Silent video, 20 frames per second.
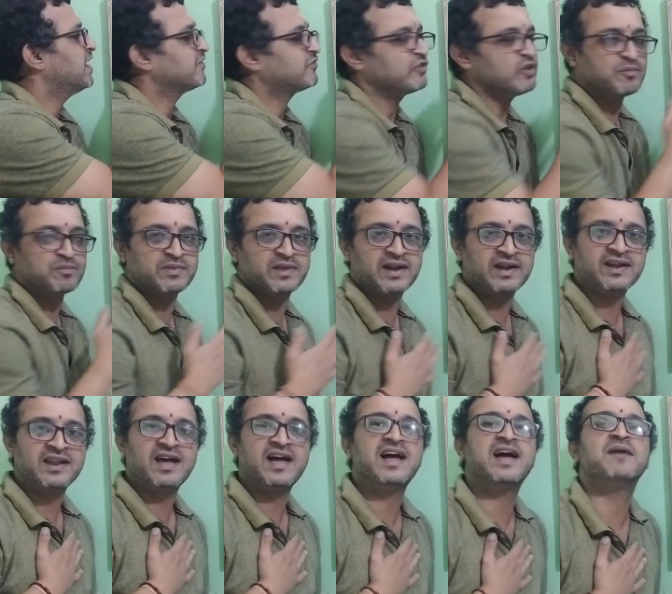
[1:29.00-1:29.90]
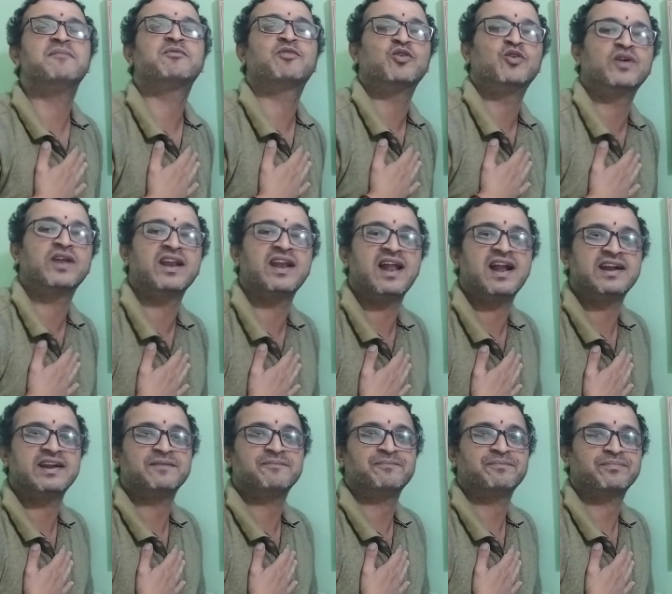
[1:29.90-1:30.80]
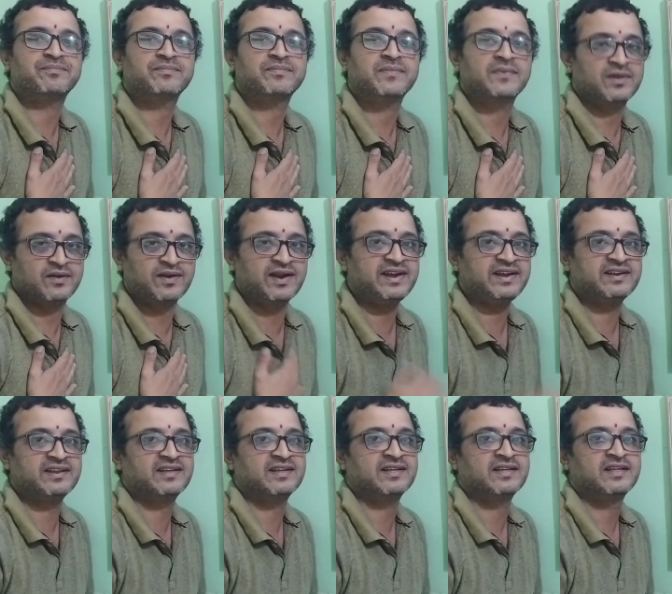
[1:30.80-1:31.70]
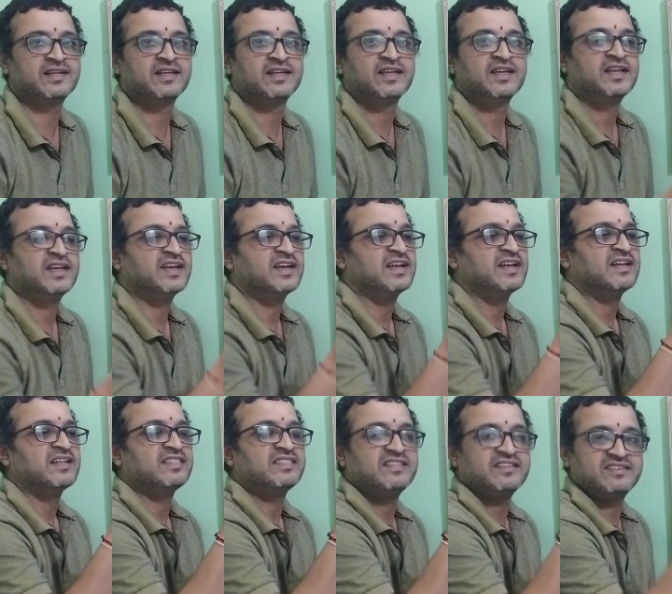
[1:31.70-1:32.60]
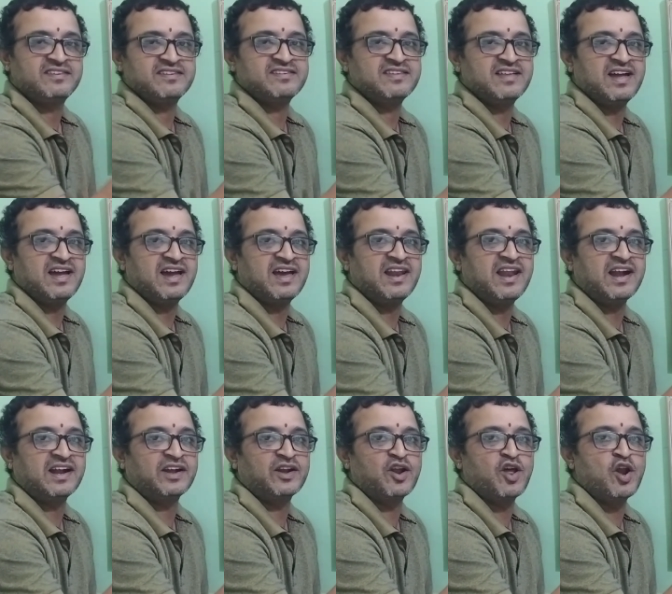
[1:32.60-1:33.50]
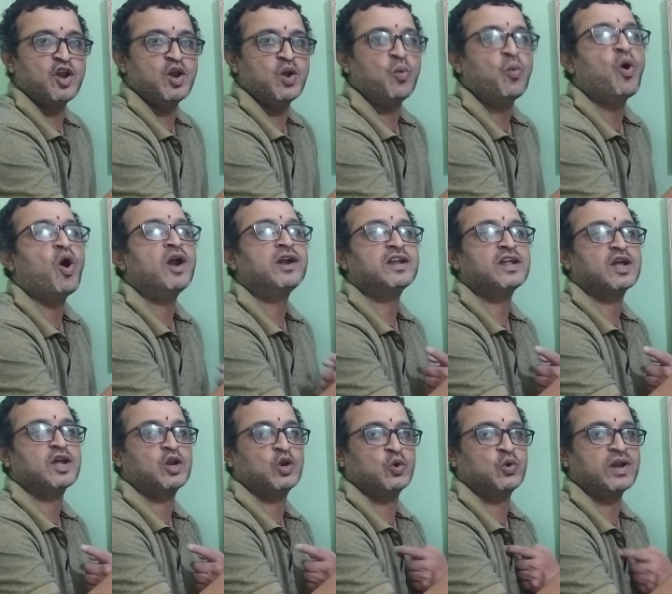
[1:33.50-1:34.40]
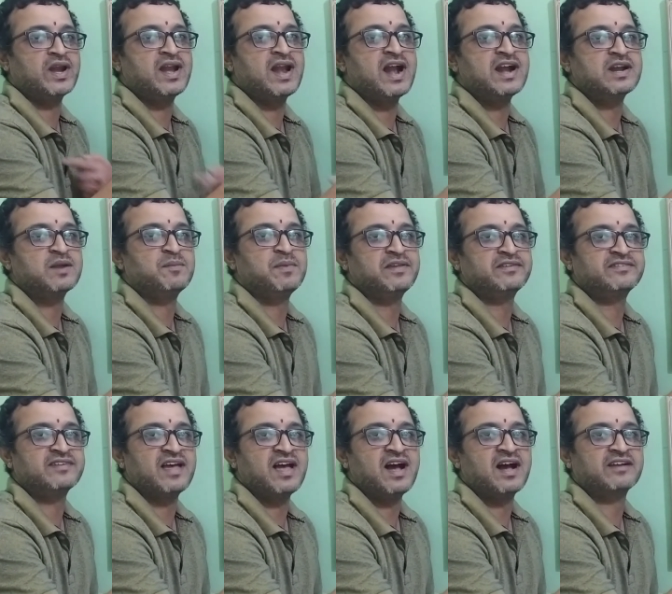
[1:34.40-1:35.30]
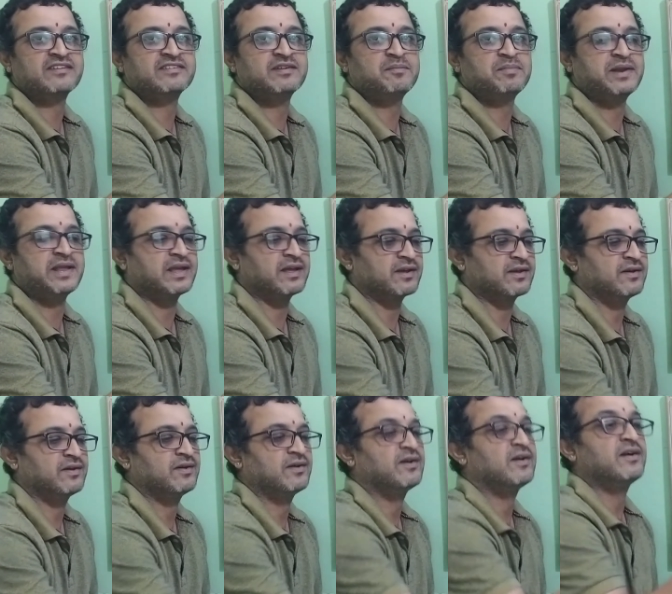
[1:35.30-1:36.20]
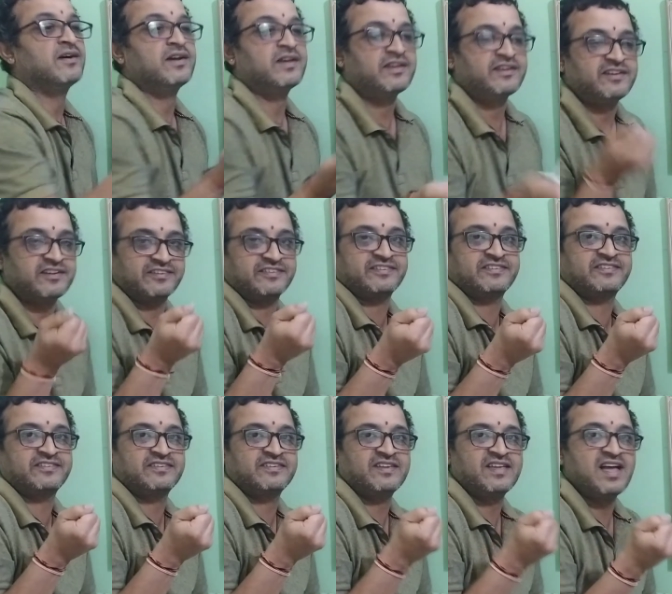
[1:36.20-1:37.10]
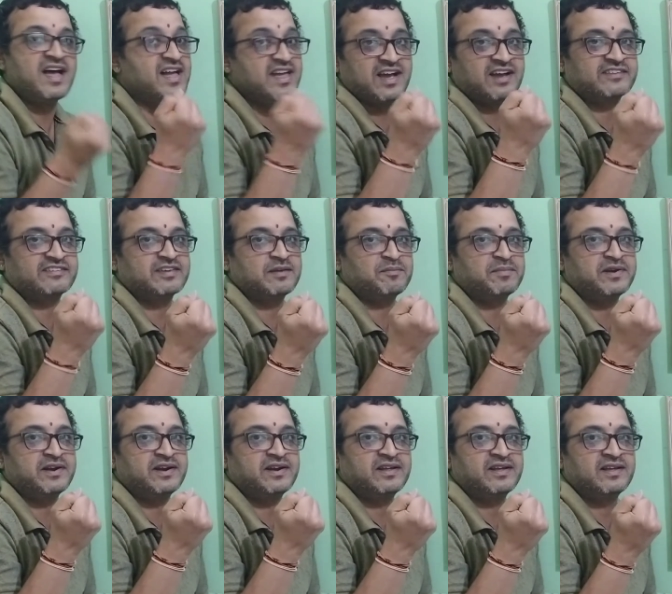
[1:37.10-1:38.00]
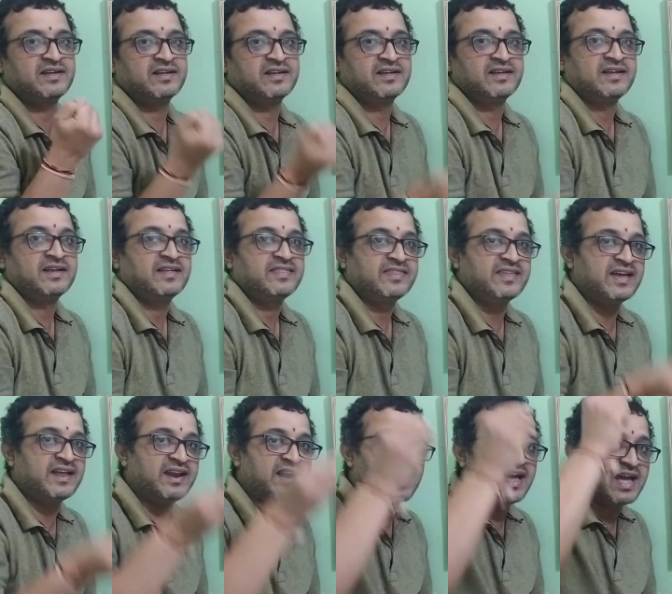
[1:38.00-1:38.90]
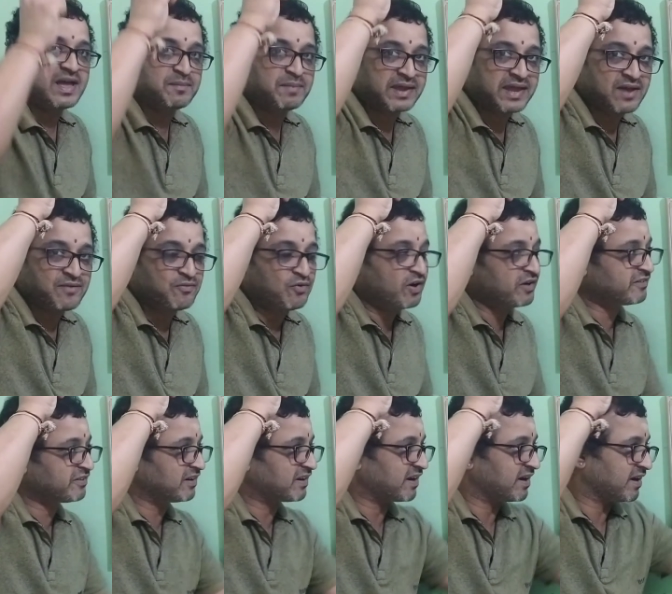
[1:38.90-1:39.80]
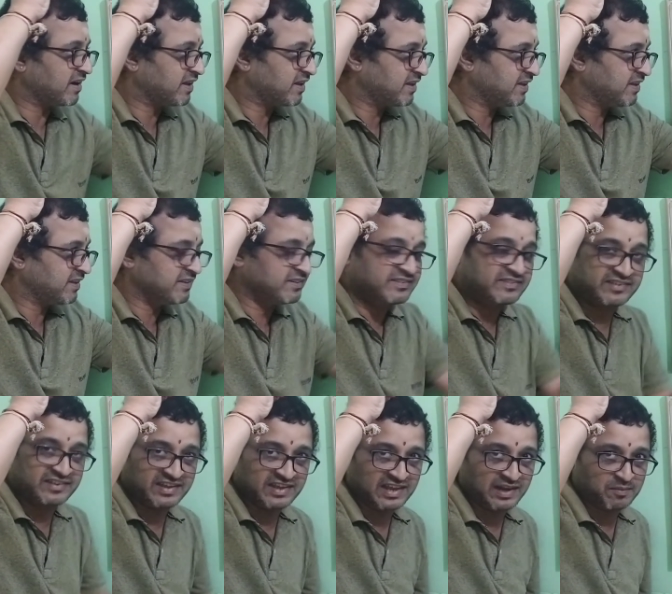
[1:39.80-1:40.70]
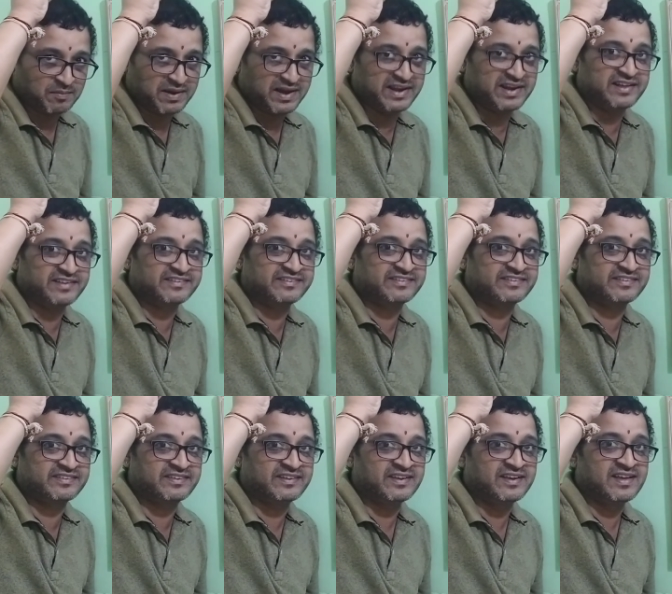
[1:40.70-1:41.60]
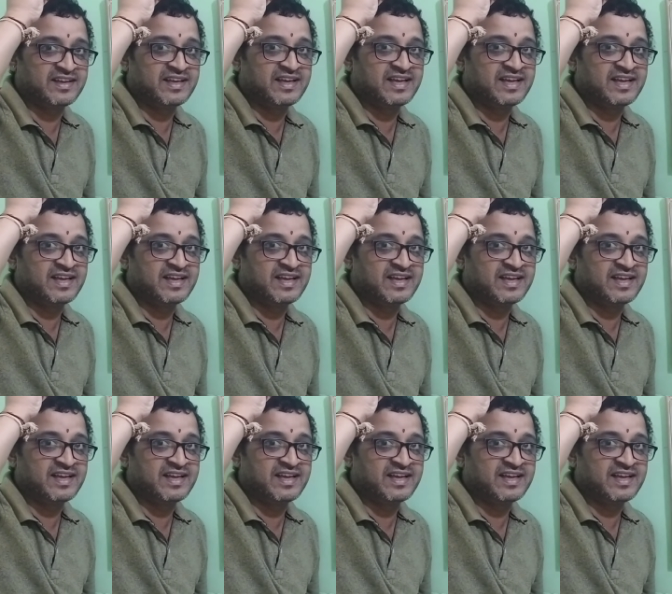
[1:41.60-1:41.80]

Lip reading: Assume that I am chlorine atom, right? This is the electron what chlorine atom is accepting. Yes, I accepted. Then I became what, children? Cl minus.